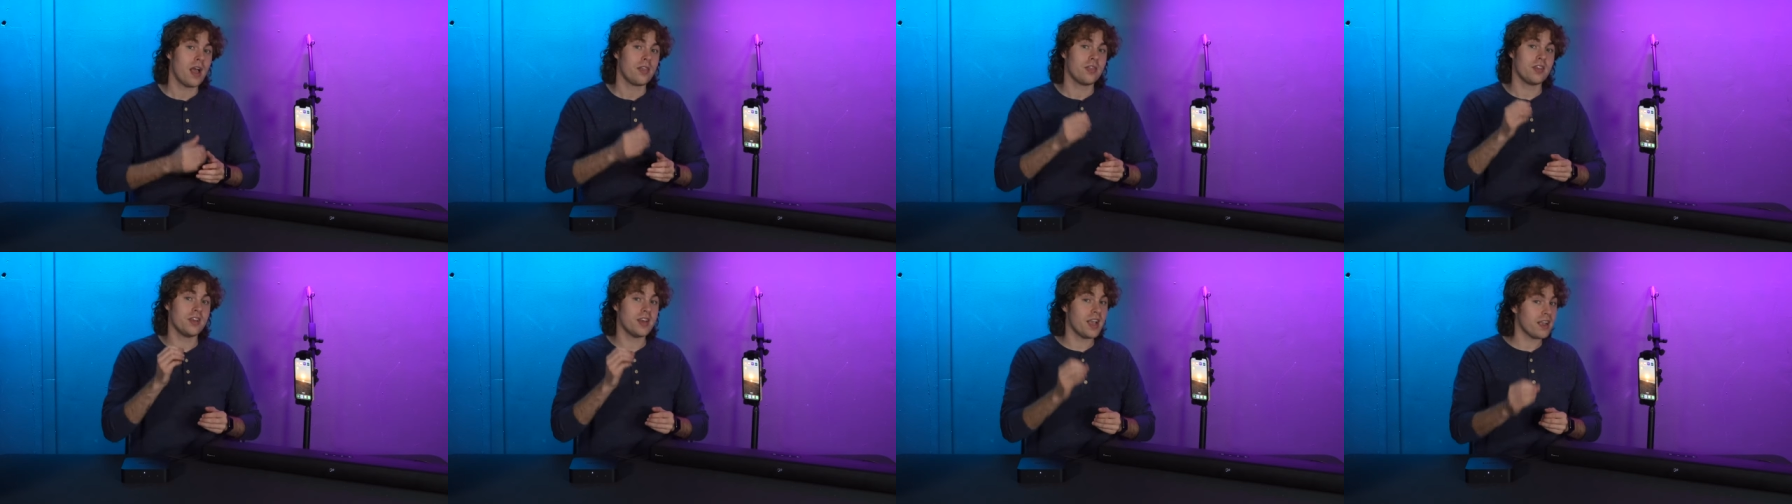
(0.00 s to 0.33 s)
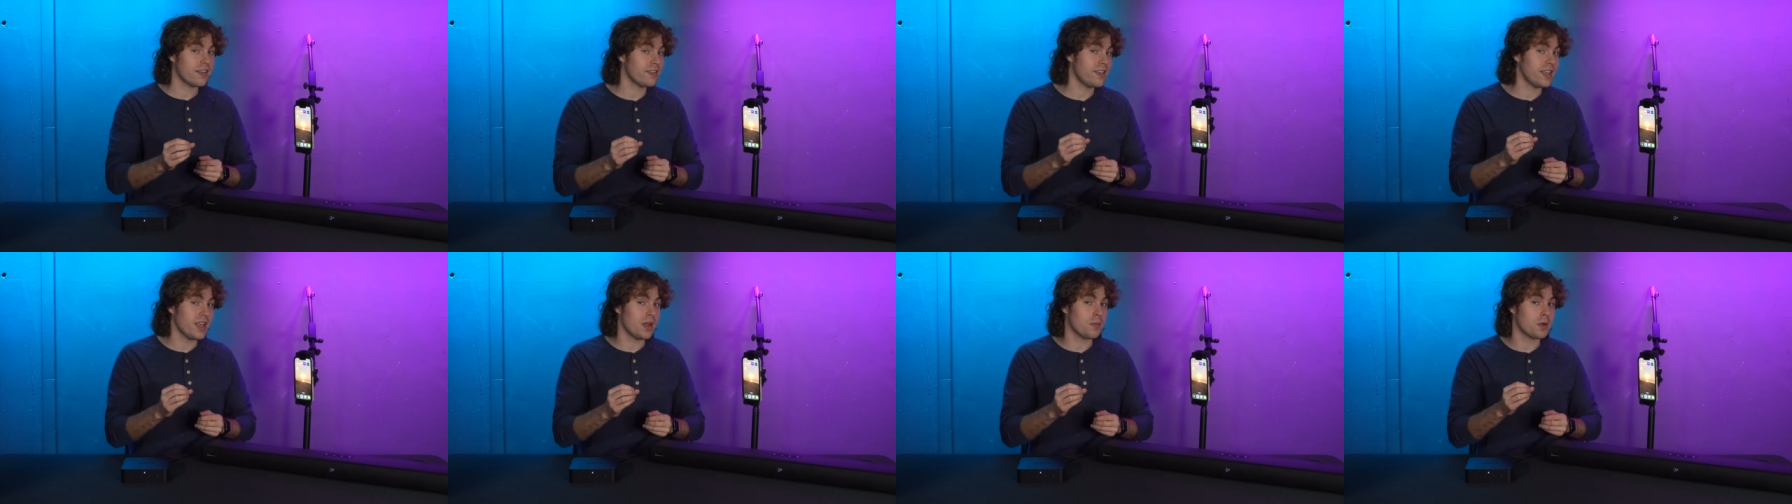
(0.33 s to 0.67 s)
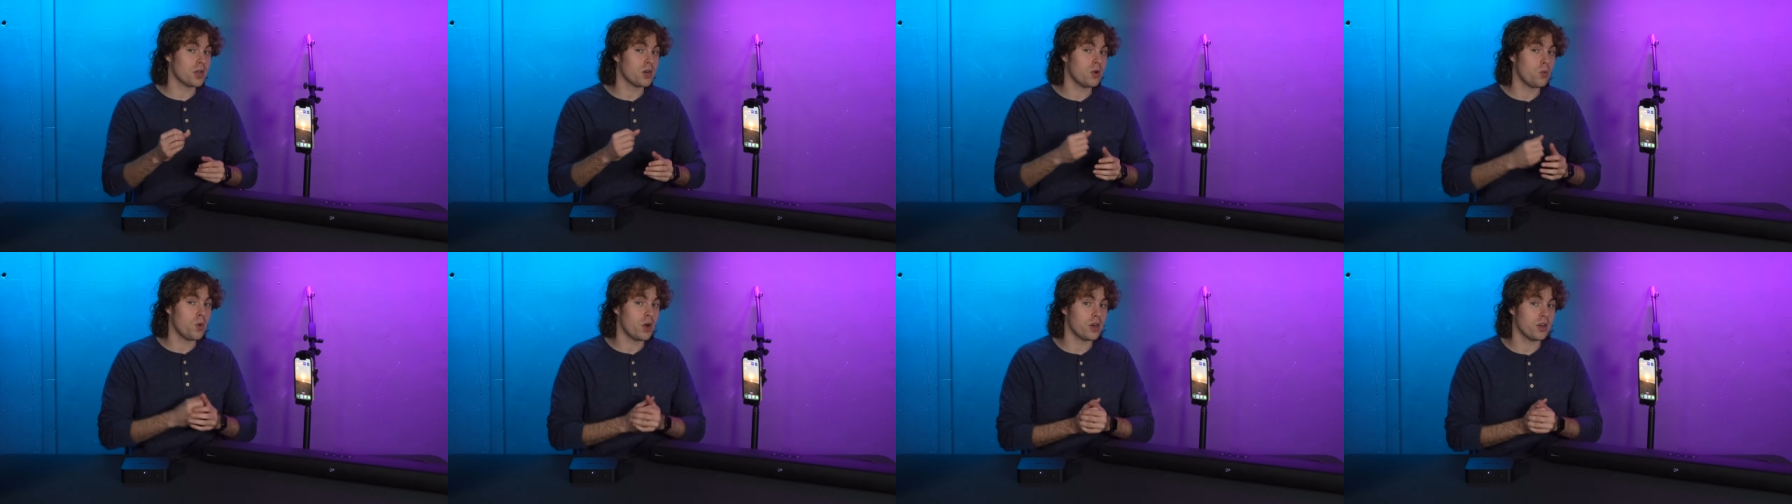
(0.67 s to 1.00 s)
the next thing I'm
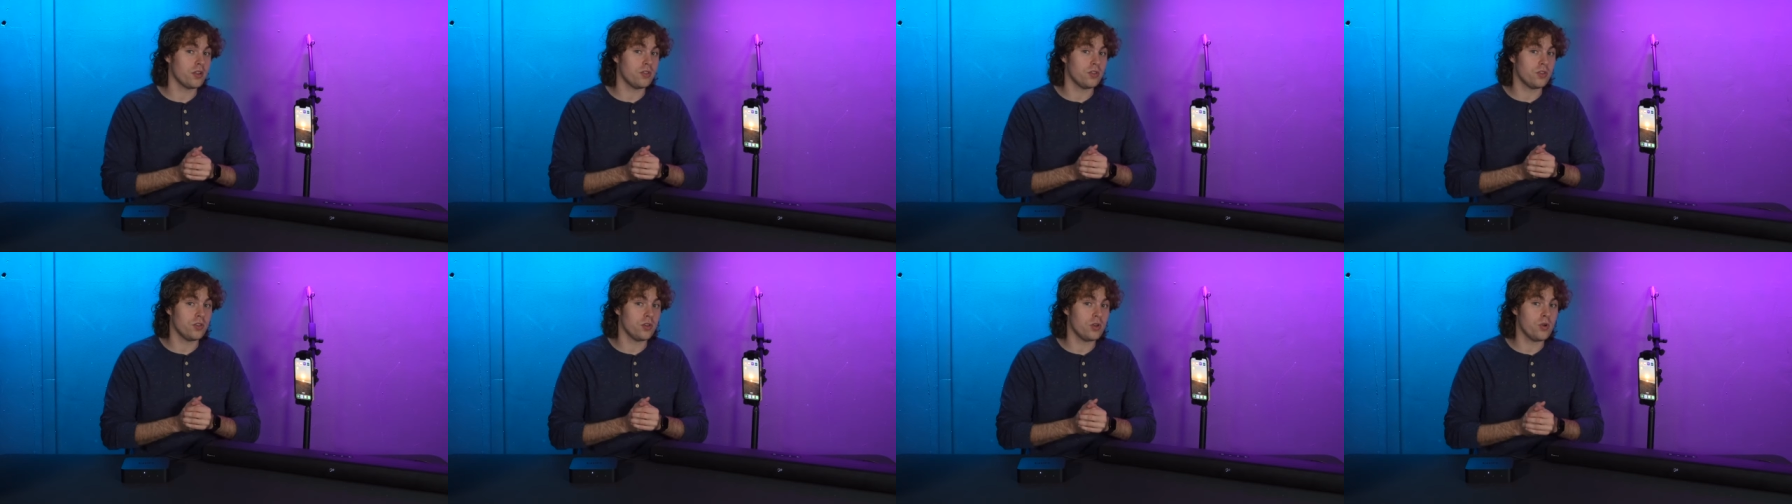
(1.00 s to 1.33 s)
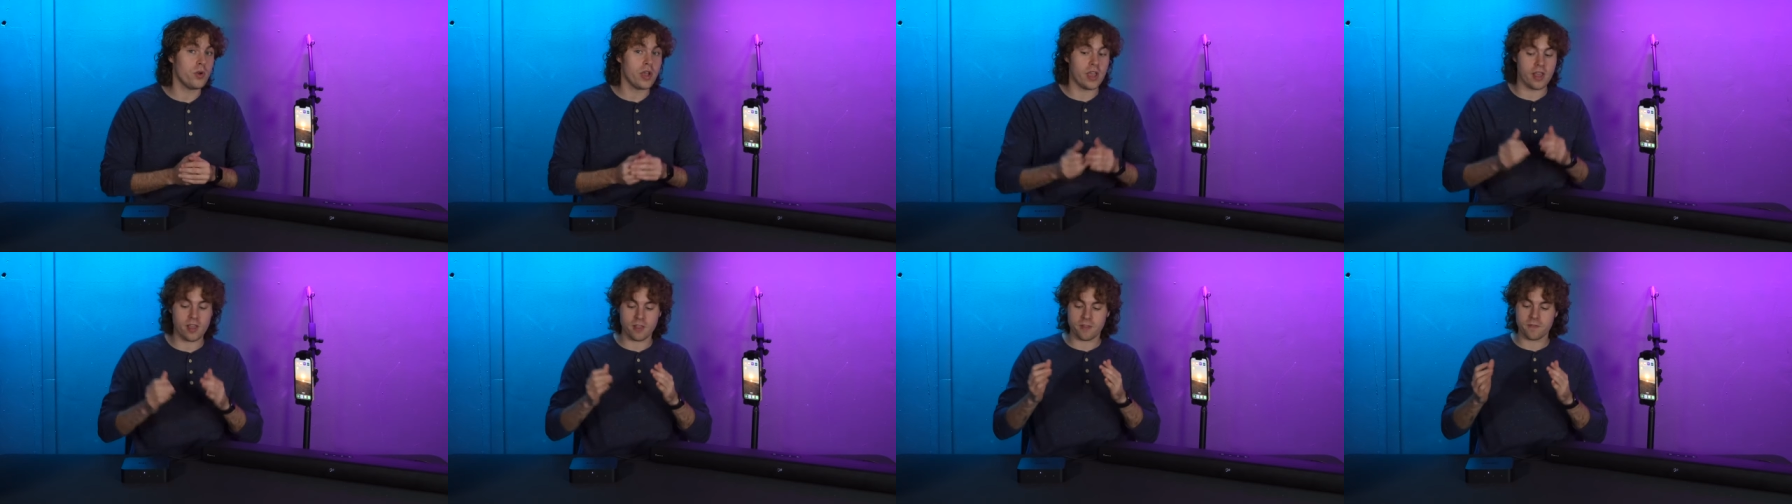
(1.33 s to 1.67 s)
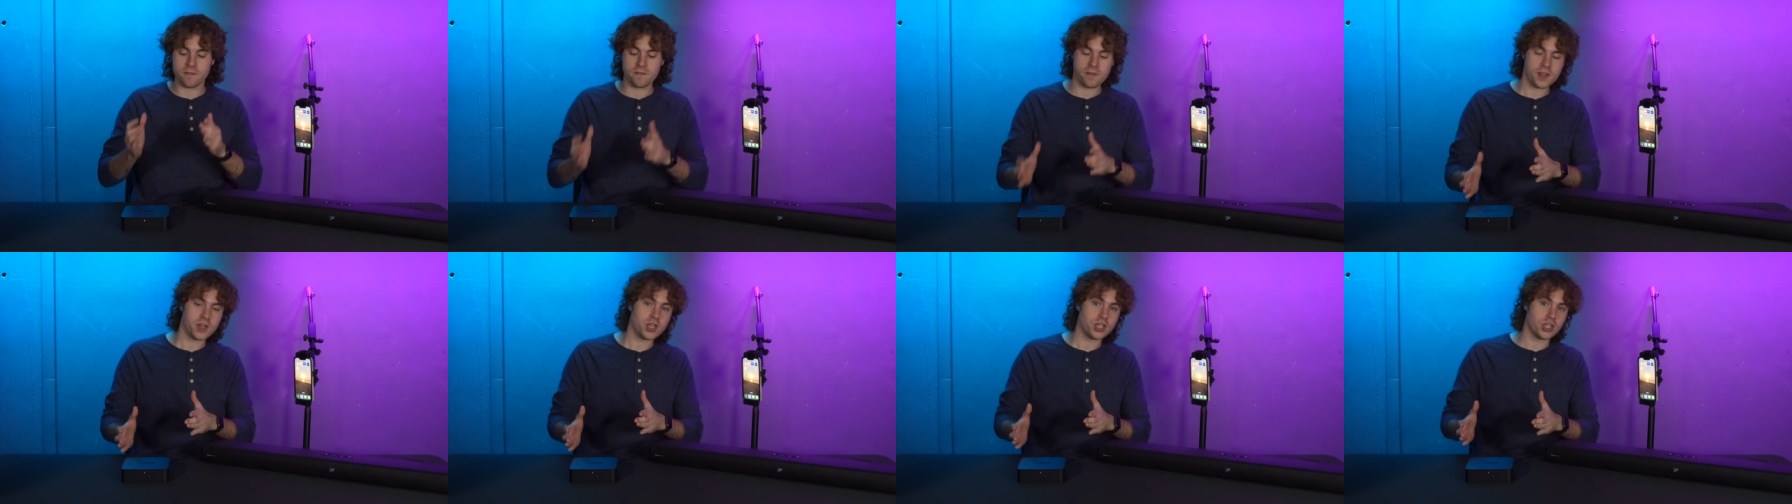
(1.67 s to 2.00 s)
gonna wanna do
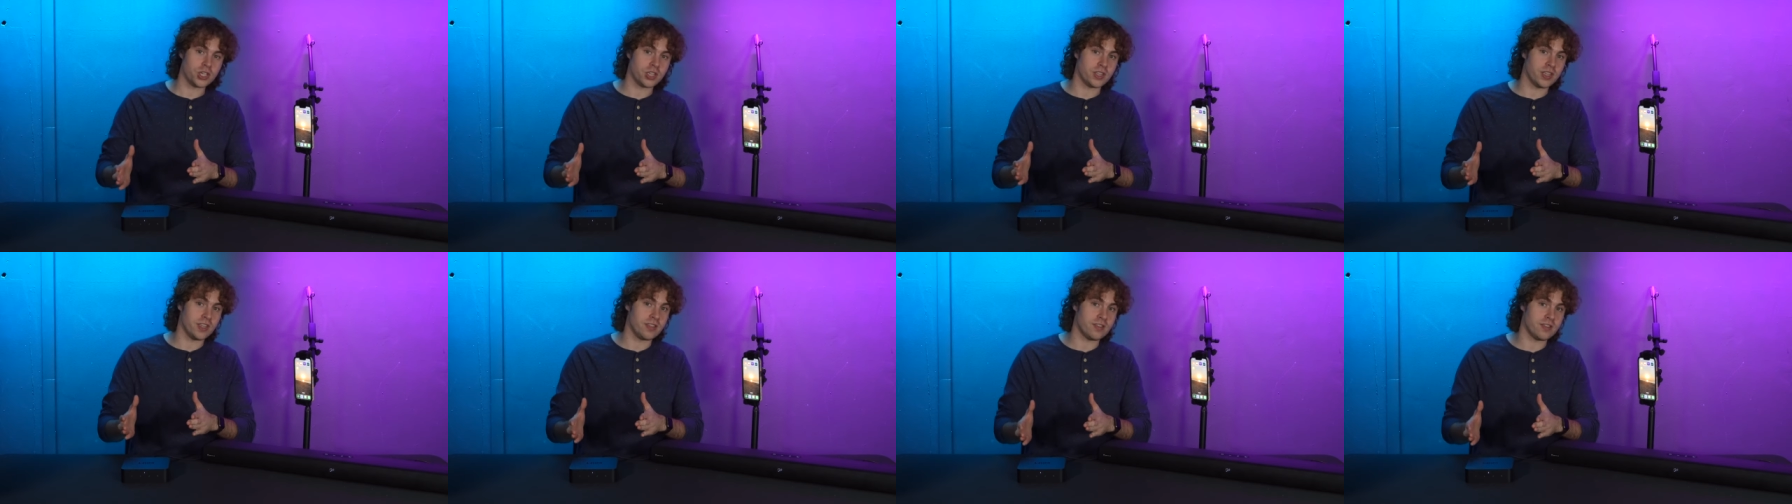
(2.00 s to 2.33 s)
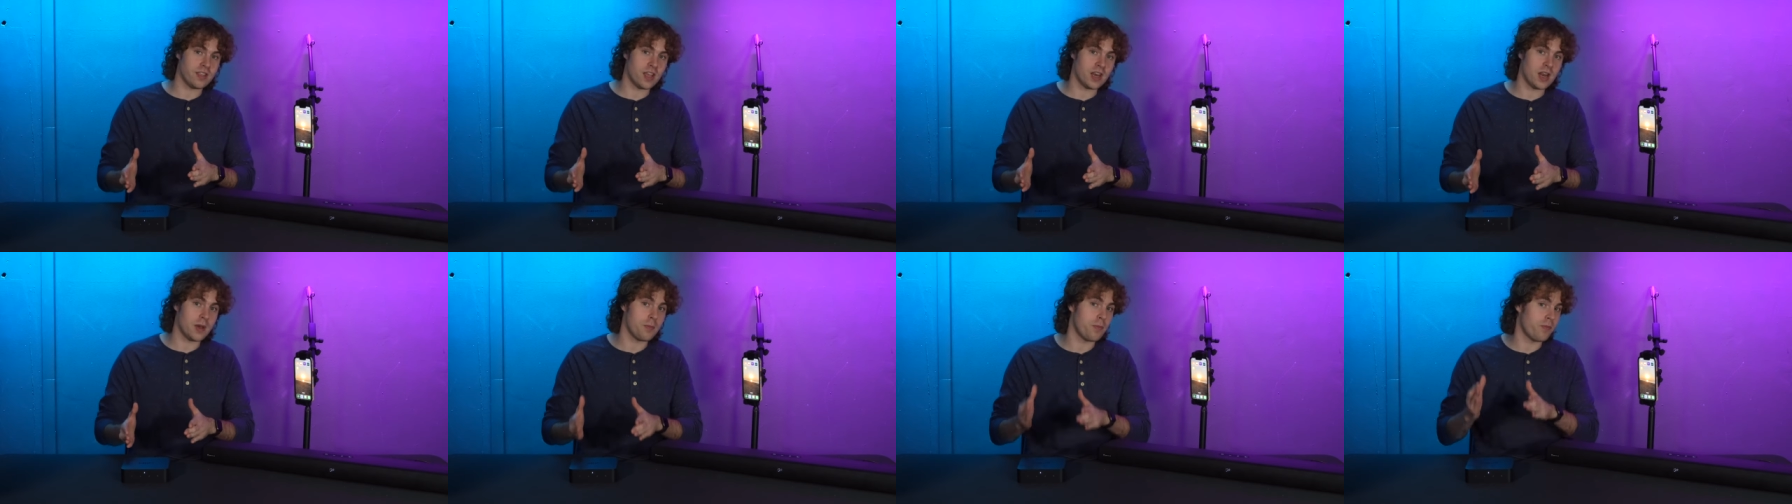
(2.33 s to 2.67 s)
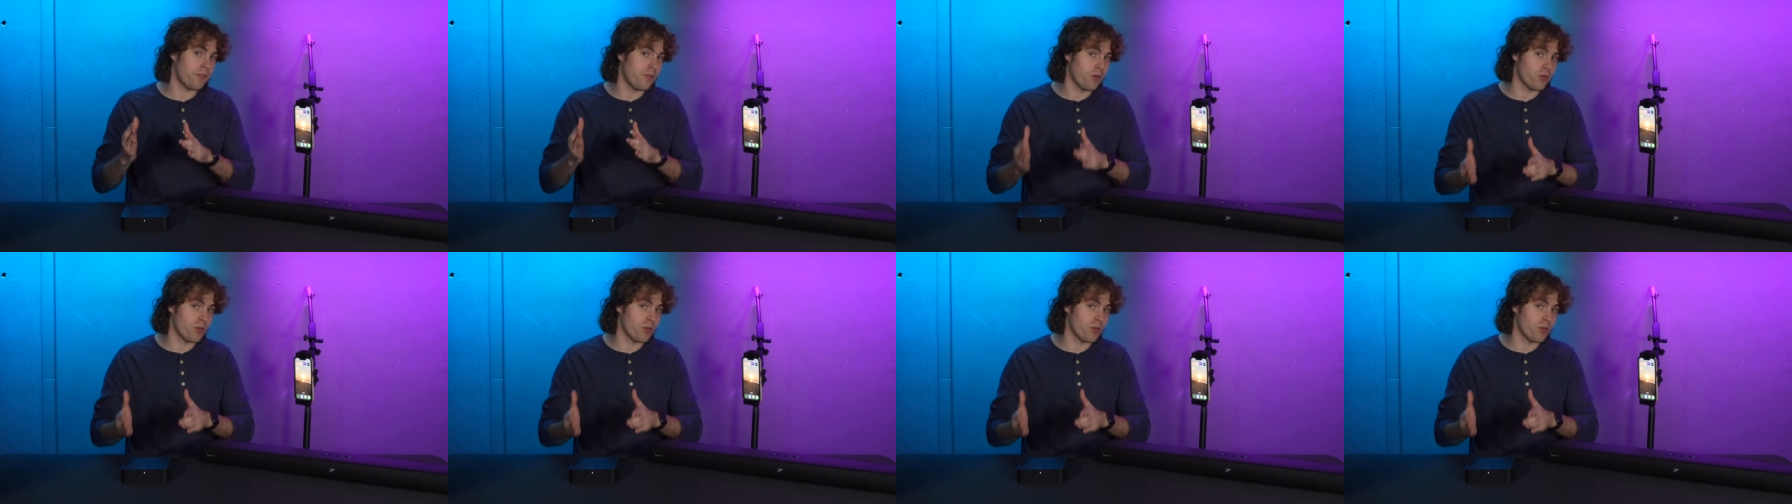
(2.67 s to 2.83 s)
is finish the setup